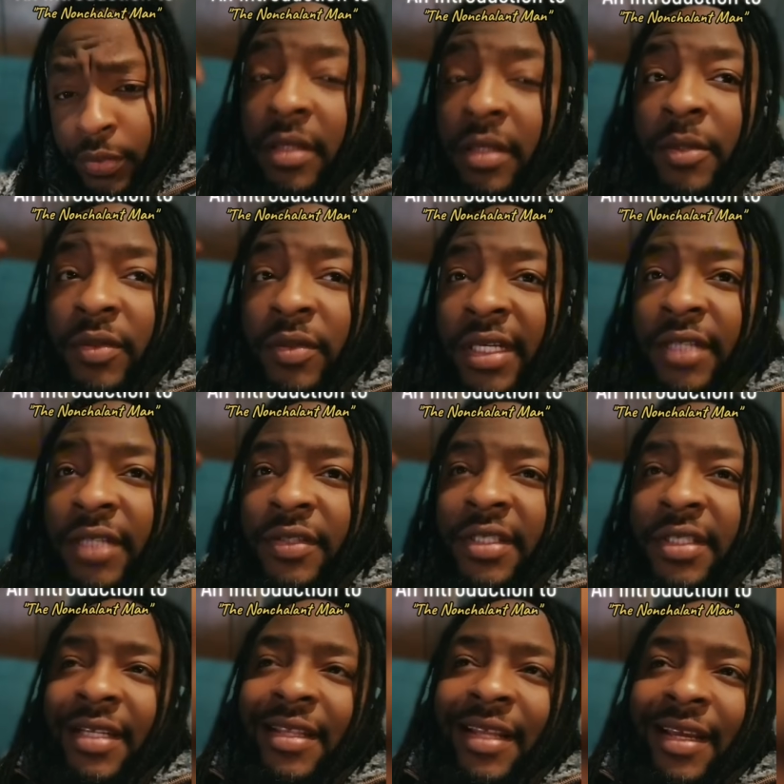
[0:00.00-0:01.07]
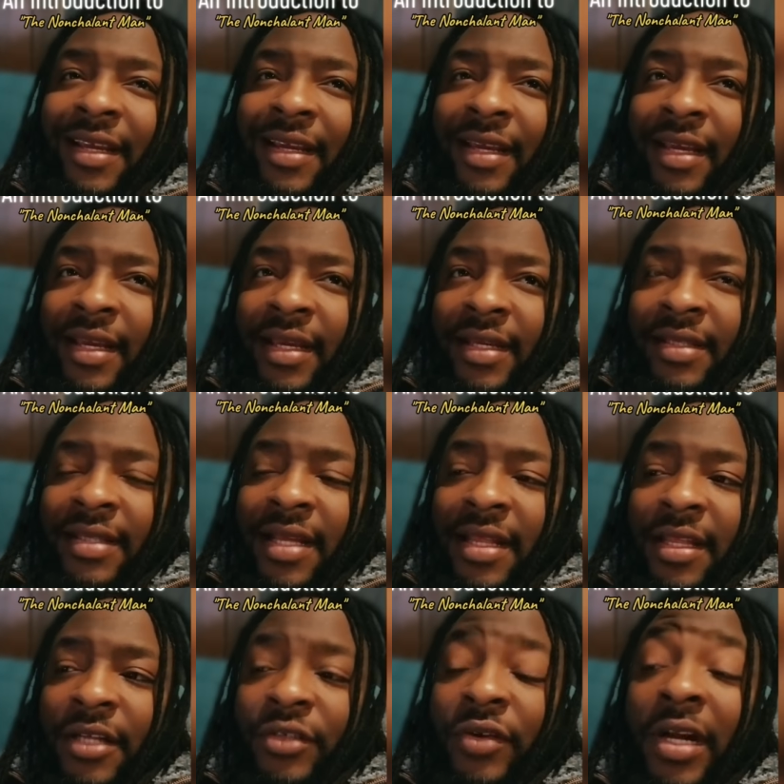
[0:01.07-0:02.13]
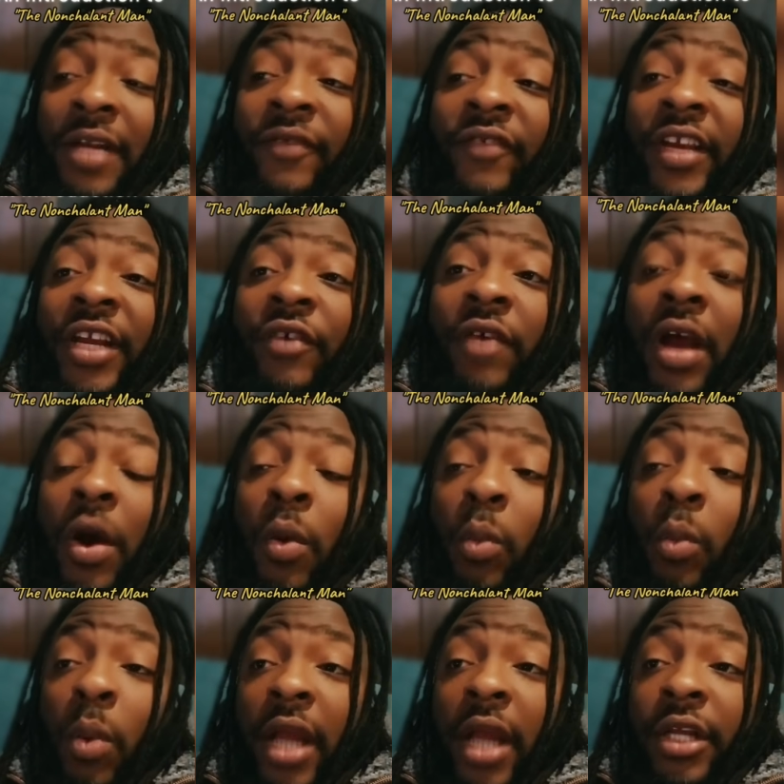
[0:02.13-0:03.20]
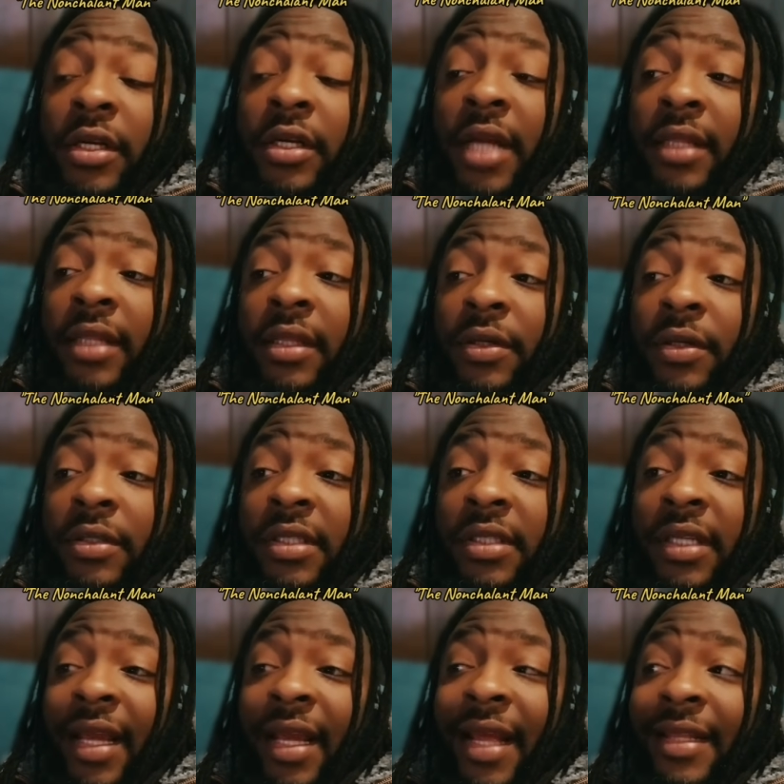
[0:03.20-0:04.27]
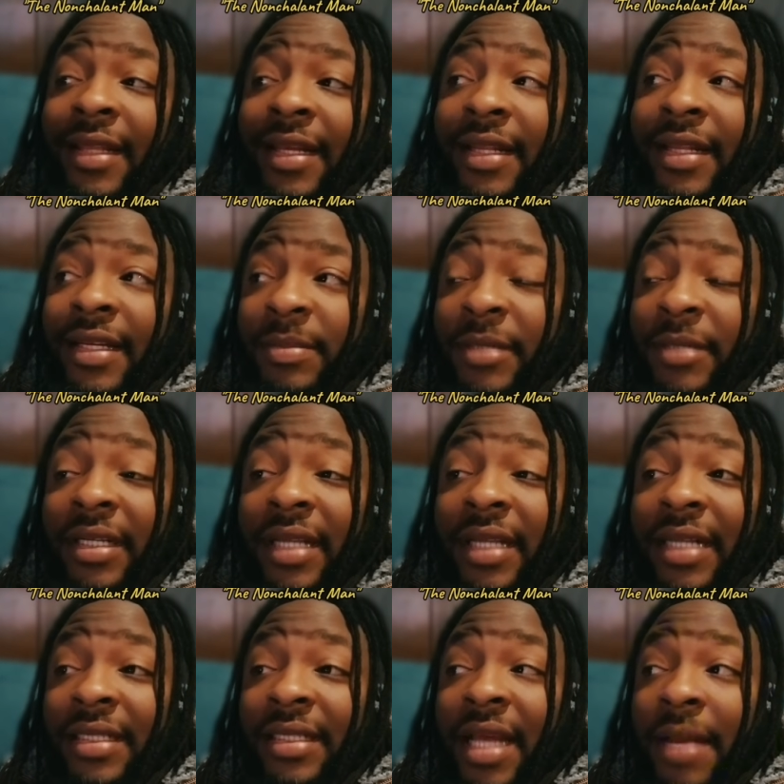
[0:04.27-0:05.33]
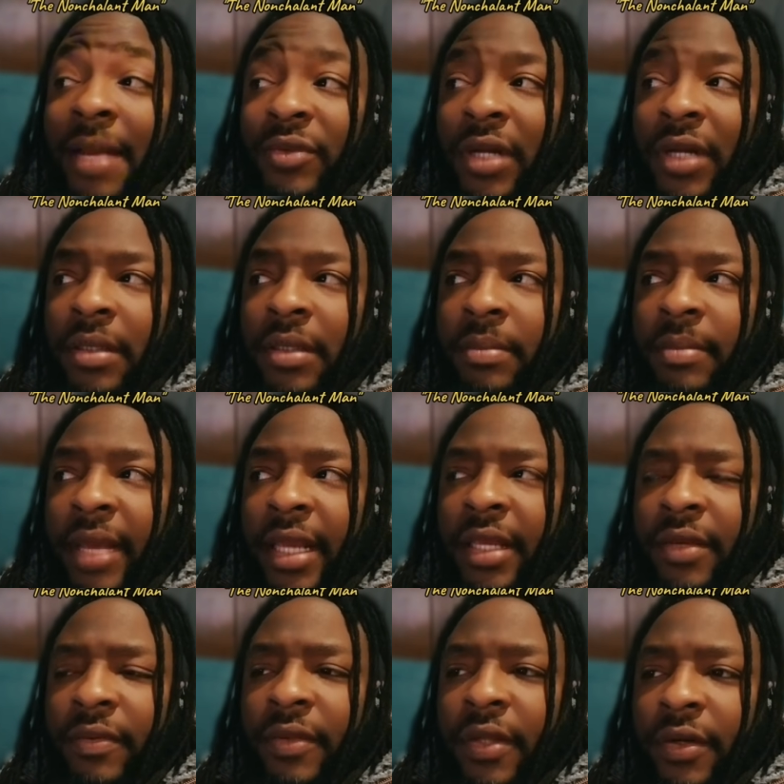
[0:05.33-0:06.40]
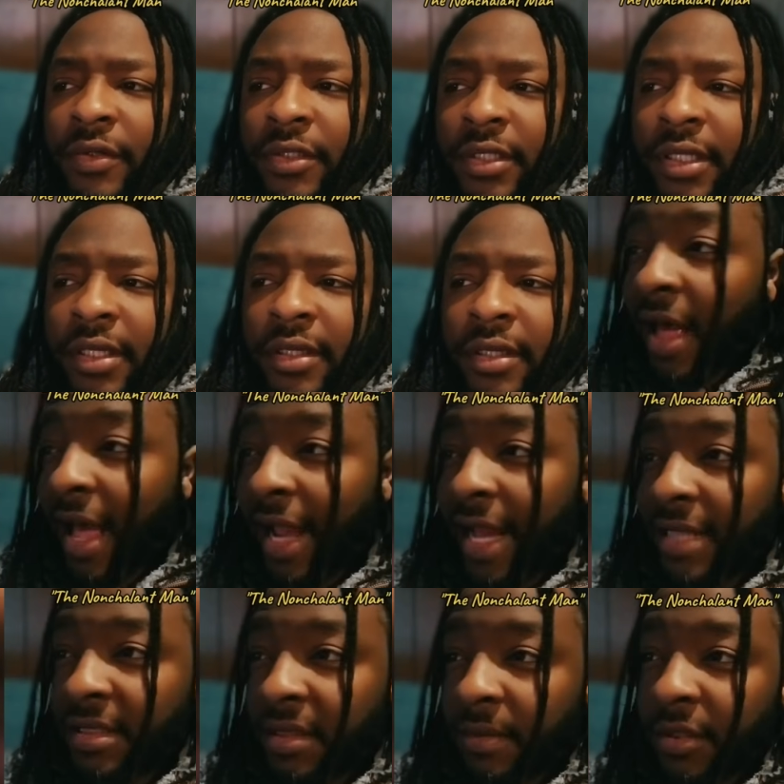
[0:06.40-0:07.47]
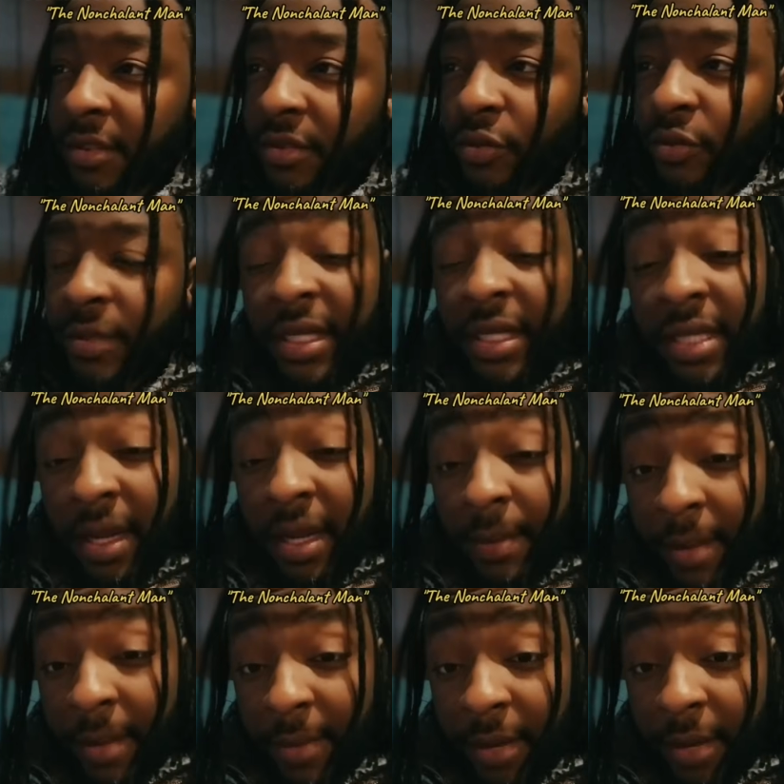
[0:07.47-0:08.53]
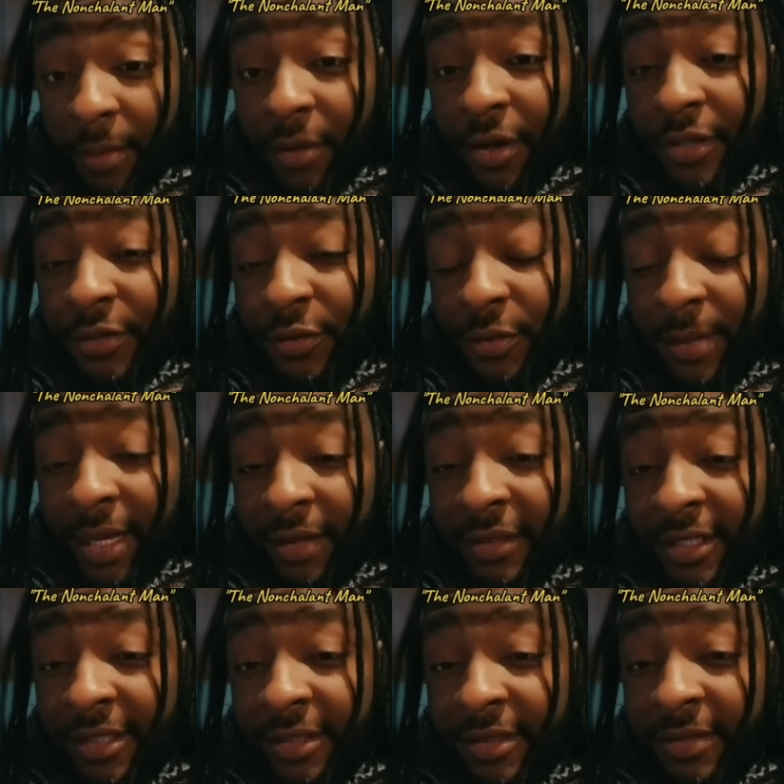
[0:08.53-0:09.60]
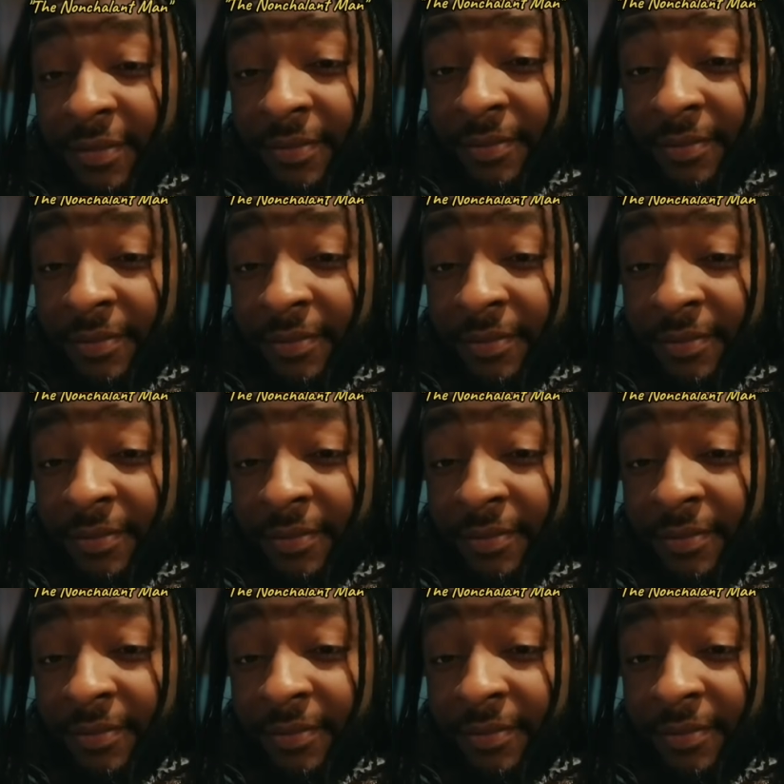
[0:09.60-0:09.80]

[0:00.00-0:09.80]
The most interesting thing is they're trying to figure out why you're not thirsty, and then they spend a lot of time trying to make you thirsty. I got something to do, but I think I might make a part two about this.